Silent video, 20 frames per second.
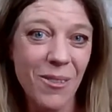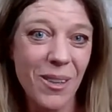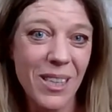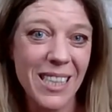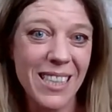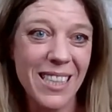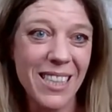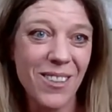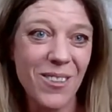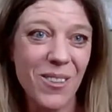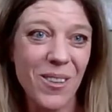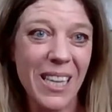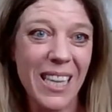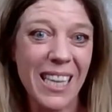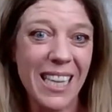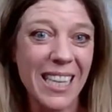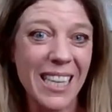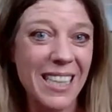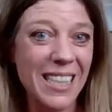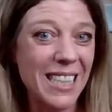What's
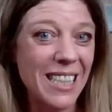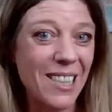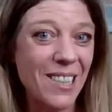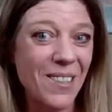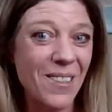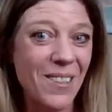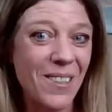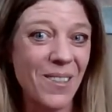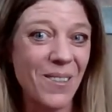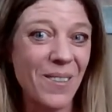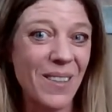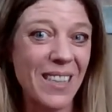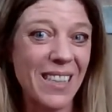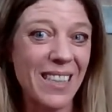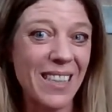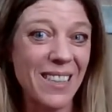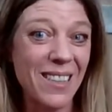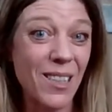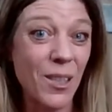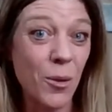toilet? Did you do
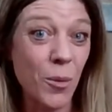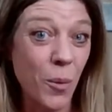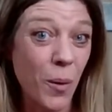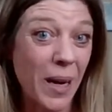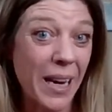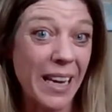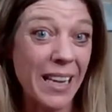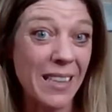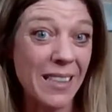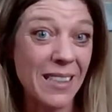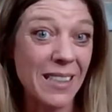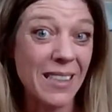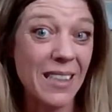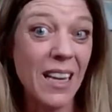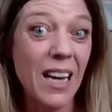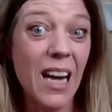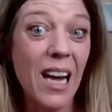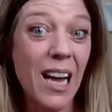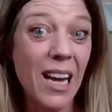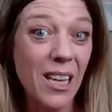this twice?
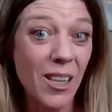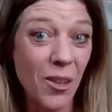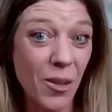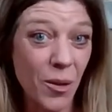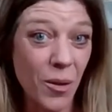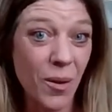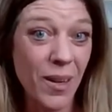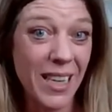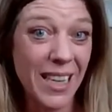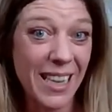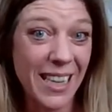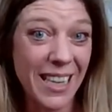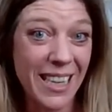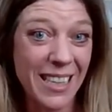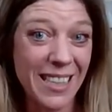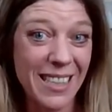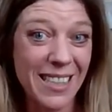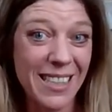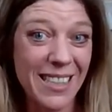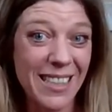
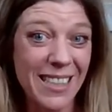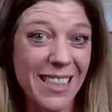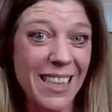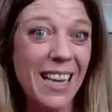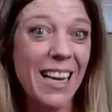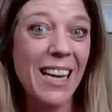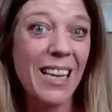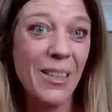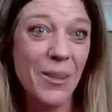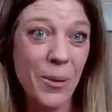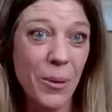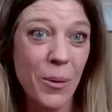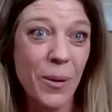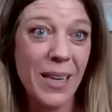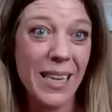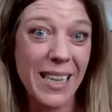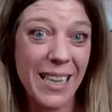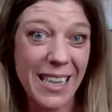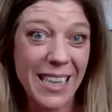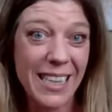Toilet.
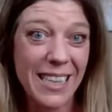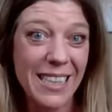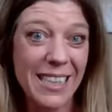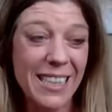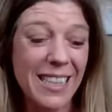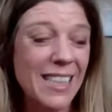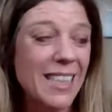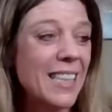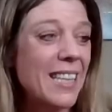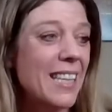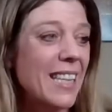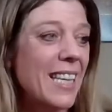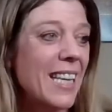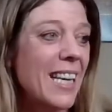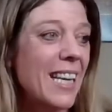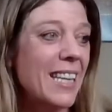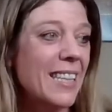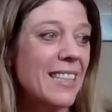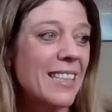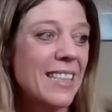Toilet.
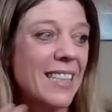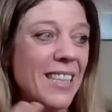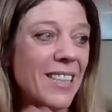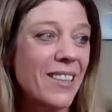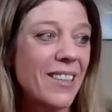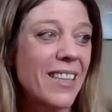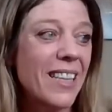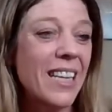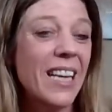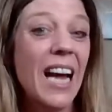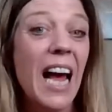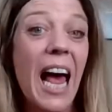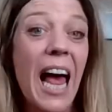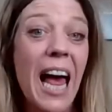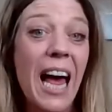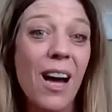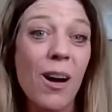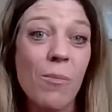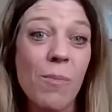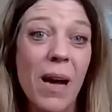Yes, good.
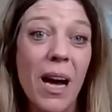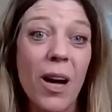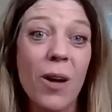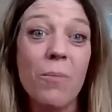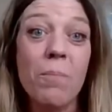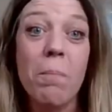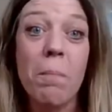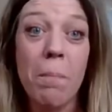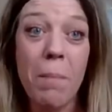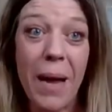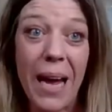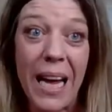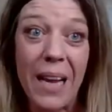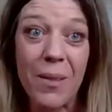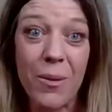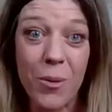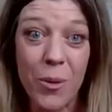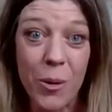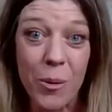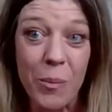How about
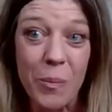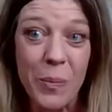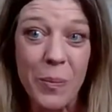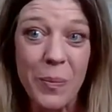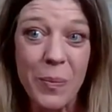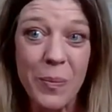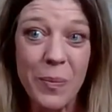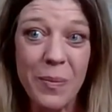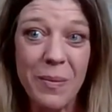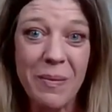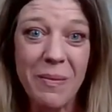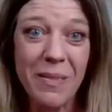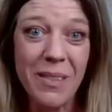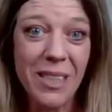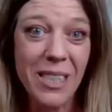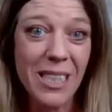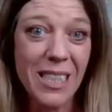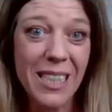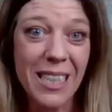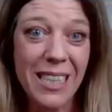bathroom?
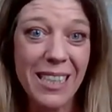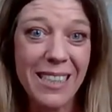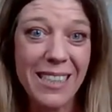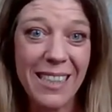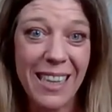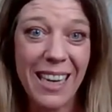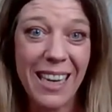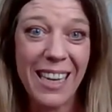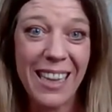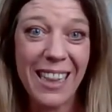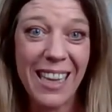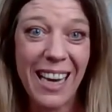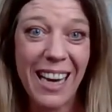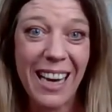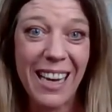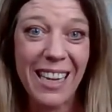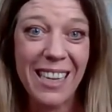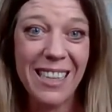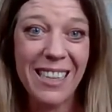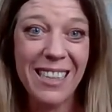Sign
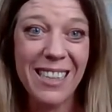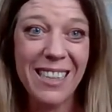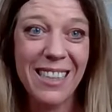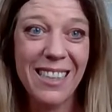that.